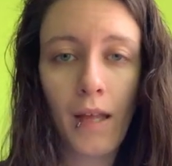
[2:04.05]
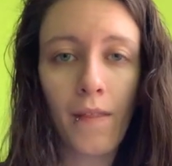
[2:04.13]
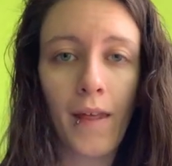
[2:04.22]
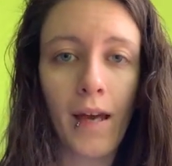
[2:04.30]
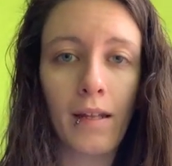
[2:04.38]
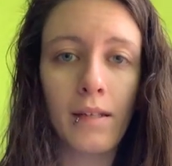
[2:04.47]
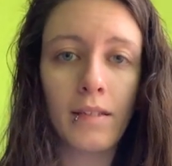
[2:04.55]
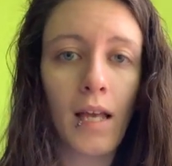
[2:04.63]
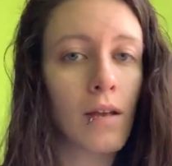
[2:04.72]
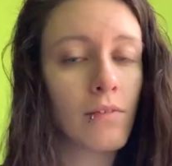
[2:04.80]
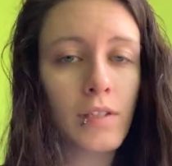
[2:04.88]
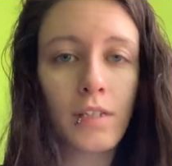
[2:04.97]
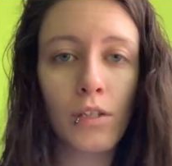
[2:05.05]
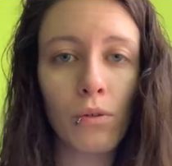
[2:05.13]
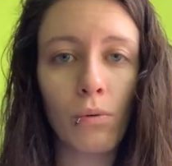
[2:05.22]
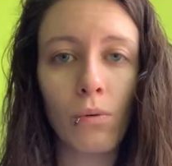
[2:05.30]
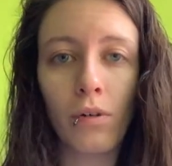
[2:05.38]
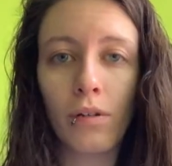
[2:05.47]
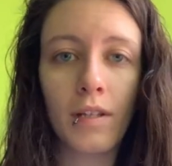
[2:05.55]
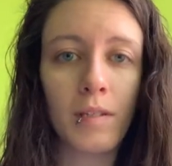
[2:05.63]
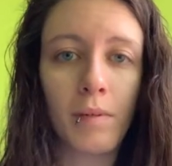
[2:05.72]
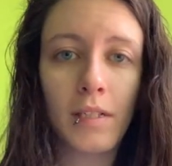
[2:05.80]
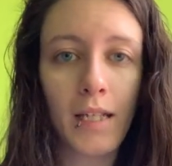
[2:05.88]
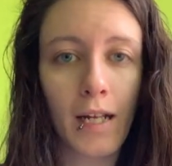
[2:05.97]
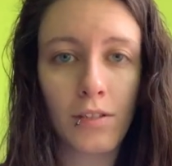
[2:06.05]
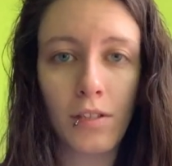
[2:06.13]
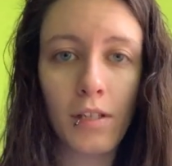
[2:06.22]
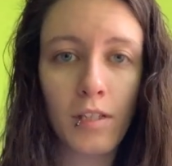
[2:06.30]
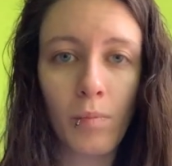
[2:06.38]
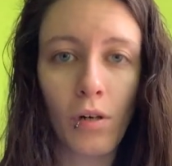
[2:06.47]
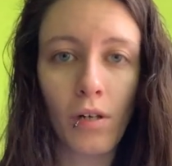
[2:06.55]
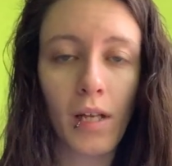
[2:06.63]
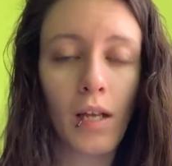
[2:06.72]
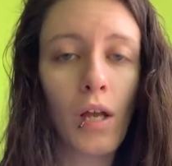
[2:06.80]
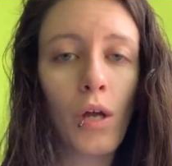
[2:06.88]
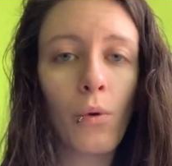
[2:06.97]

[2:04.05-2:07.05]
That is every single order that's been attached to this party,